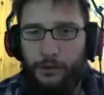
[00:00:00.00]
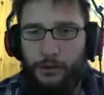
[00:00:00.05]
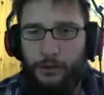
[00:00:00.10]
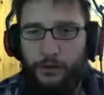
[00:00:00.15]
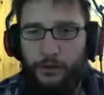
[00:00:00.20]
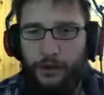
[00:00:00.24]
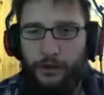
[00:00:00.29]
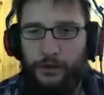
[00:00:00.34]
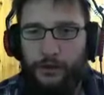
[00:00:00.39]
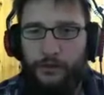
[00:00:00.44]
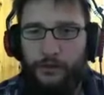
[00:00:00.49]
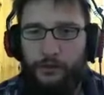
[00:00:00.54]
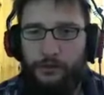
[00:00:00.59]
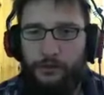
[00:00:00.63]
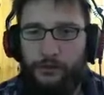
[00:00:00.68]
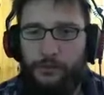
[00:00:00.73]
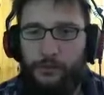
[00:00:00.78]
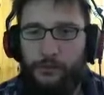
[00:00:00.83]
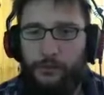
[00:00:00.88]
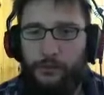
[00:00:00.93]
Just
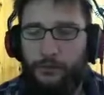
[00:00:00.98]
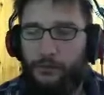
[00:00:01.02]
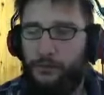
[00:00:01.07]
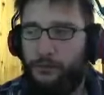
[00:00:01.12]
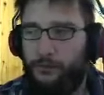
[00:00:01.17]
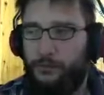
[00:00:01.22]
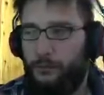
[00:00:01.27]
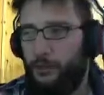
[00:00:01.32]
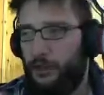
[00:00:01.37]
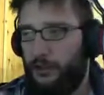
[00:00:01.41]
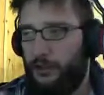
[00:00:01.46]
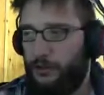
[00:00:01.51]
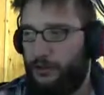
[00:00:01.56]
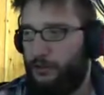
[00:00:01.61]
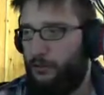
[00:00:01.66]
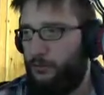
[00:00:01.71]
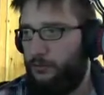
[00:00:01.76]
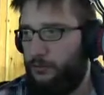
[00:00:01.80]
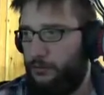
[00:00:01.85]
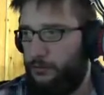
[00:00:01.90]
to well,
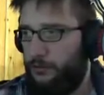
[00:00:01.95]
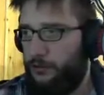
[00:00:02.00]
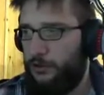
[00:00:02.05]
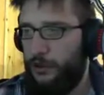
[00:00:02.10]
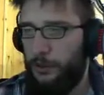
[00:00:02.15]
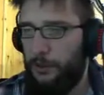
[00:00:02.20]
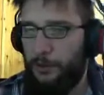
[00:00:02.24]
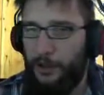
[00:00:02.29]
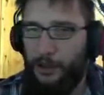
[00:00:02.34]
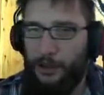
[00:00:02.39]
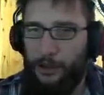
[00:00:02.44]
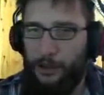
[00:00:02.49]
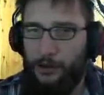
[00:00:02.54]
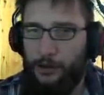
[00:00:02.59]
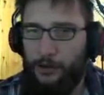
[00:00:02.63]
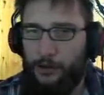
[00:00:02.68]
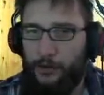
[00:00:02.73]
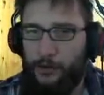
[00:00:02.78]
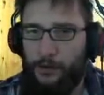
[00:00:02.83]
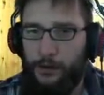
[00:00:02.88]
keep it like
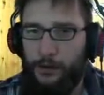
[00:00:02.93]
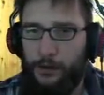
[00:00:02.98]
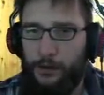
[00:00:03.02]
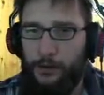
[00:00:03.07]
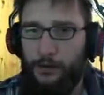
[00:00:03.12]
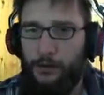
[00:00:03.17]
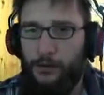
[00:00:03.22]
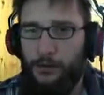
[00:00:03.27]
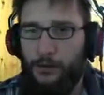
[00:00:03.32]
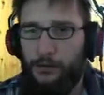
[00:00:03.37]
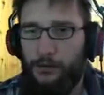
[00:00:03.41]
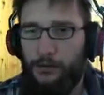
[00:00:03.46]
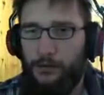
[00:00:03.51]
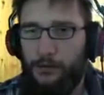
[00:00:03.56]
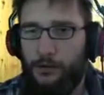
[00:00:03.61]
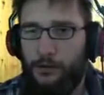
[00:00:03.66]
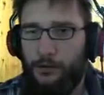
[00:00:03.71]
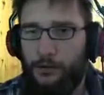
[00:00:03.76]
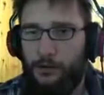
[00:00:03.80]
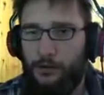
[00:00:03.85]
it's a
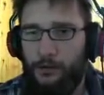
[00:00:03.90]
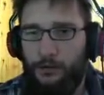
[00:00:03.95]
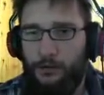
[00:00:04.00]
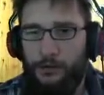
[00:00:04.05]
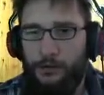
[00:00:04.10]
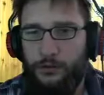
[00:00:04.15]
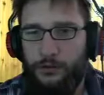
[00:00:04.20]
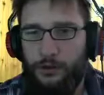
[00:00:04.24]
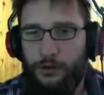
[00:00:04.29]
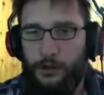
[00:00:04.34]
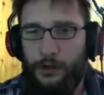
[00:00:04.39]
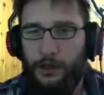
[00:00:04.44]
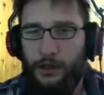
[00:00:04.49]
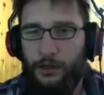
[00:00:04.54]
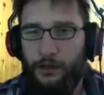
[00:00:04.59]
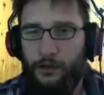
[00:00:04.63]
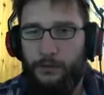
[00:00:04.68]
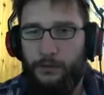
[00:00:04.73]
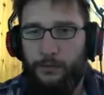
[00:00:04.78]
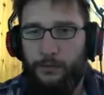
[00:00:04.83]
or organically.